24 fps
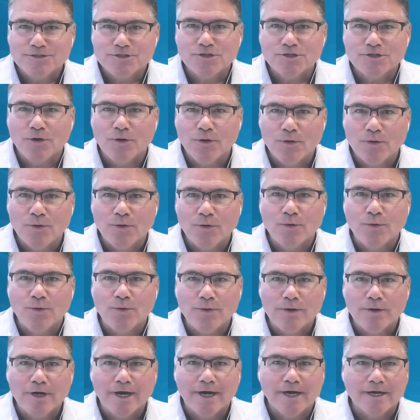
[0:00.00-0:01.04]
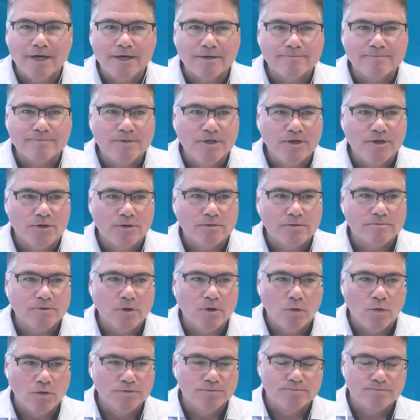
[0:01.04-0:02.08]
So
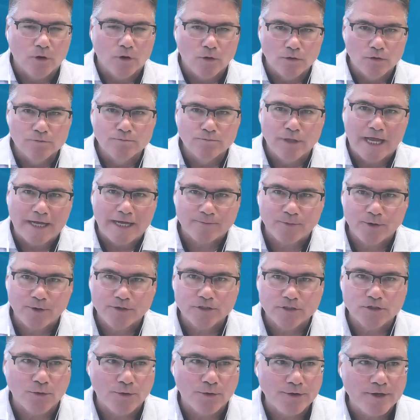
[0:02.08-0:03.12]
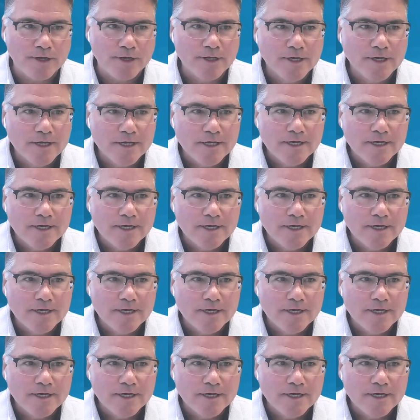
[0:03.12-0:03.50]
old BlackBerry story.